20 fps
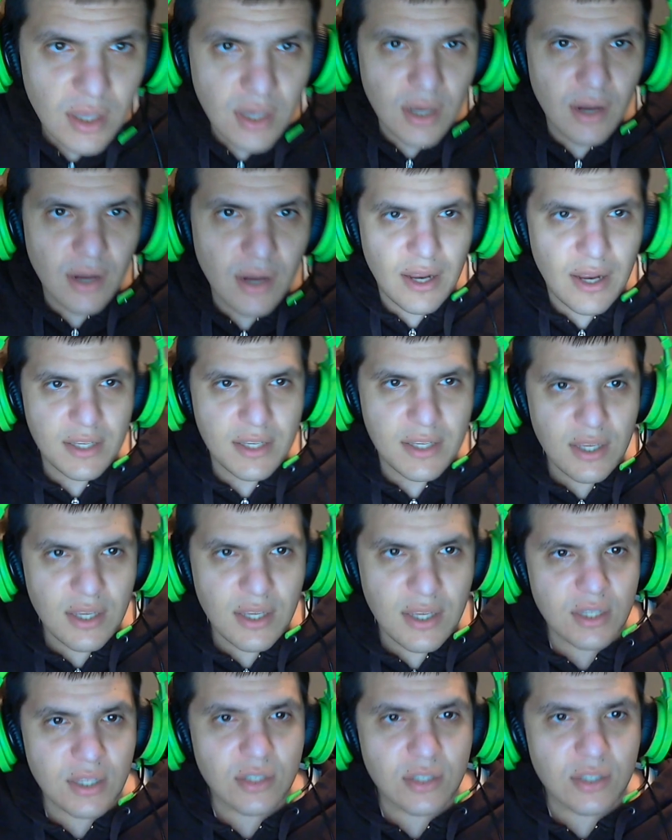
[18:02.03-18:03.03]
All right,
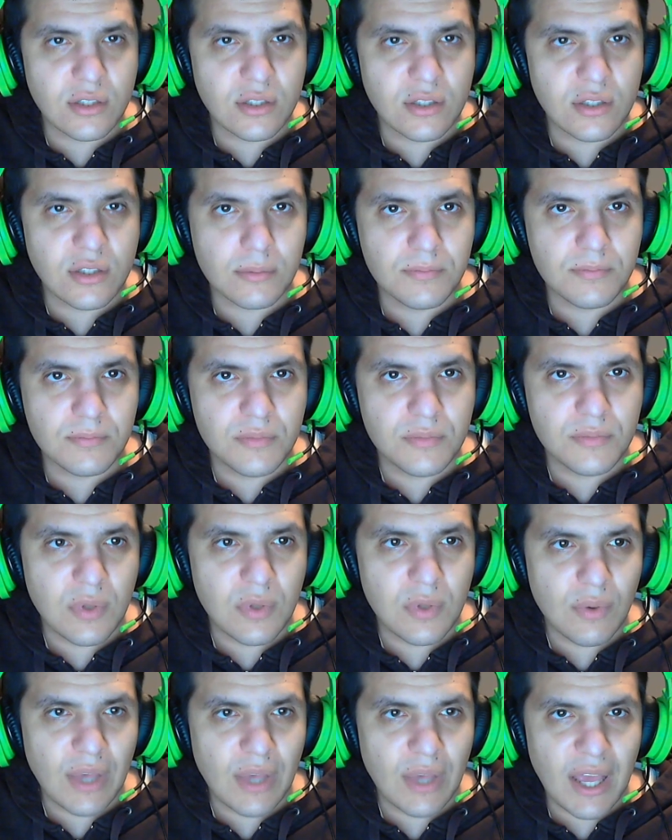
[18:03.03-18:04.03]
so
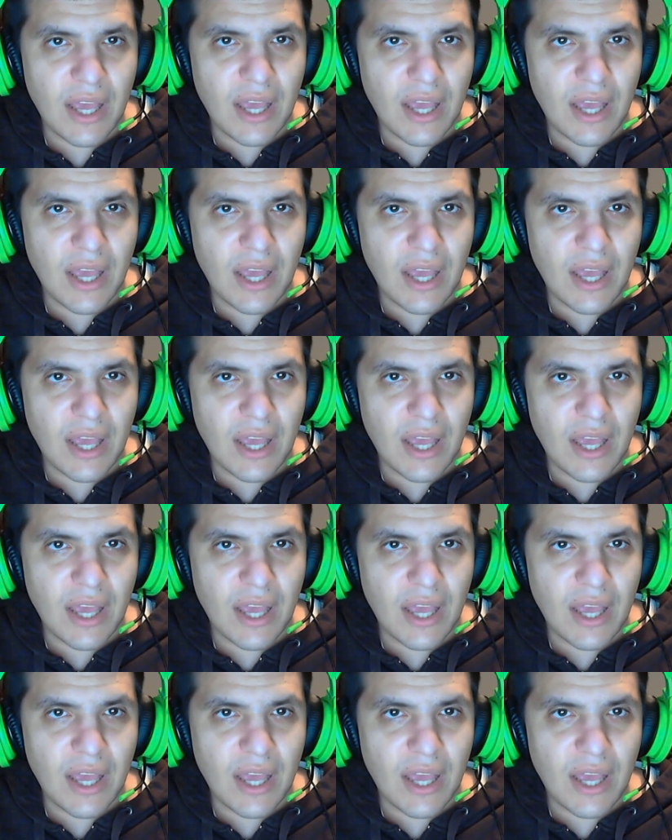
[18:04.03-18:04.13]
I